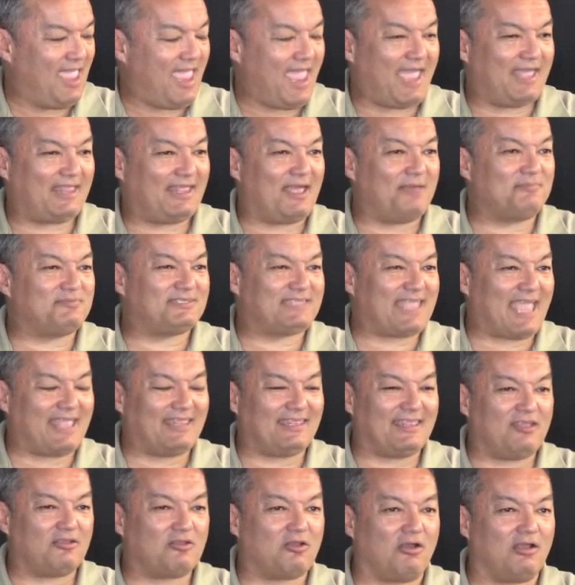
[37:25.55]
And I'm
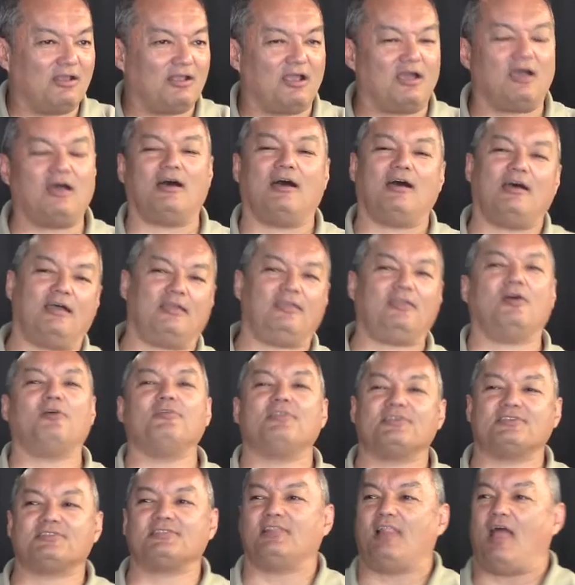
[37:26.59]
standing there going,
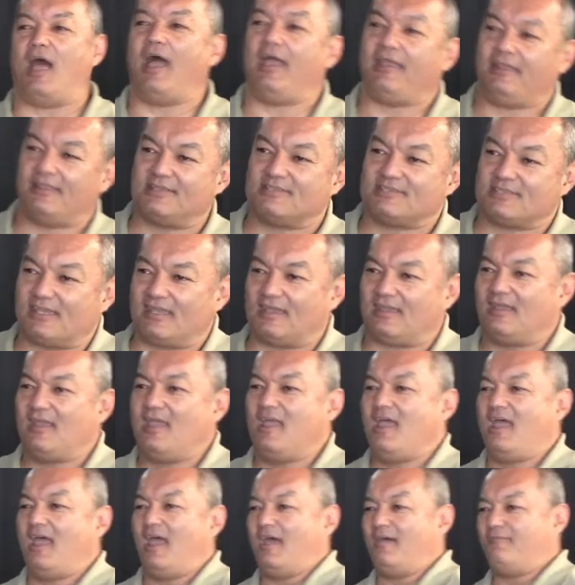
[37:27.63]
this line is
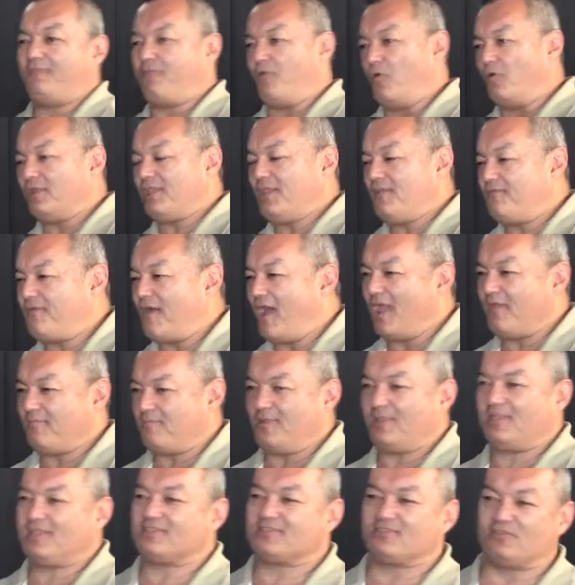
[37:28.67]
45
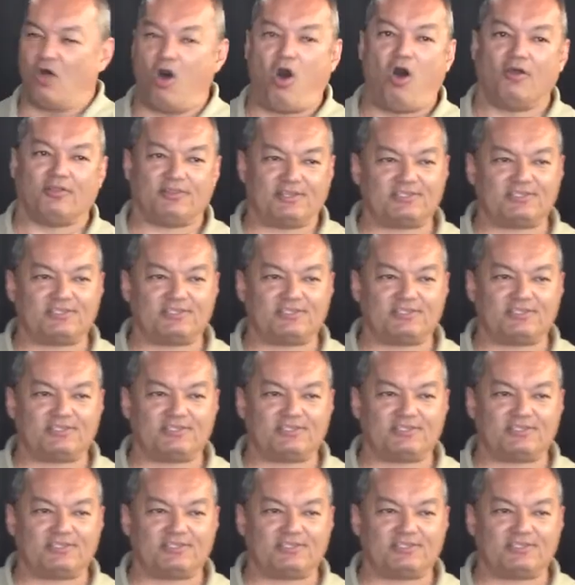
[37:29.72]
minutes long.